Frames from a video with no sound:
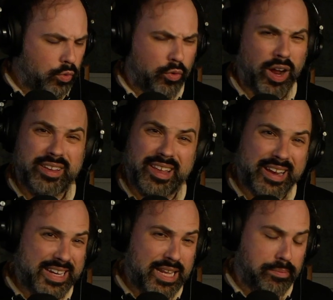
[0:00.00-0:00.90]
Great
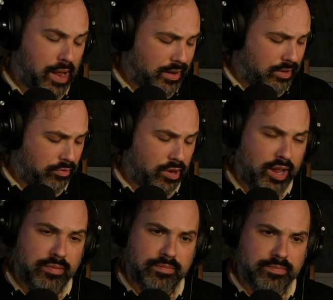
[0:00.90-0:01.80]
technique practice,
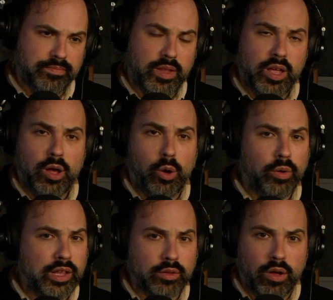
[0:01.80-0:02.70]
right?
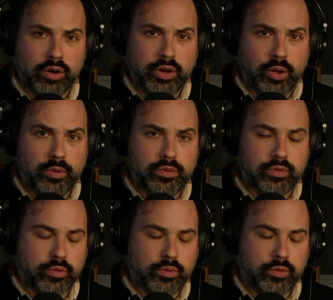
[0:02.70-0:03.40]
Holding long notes.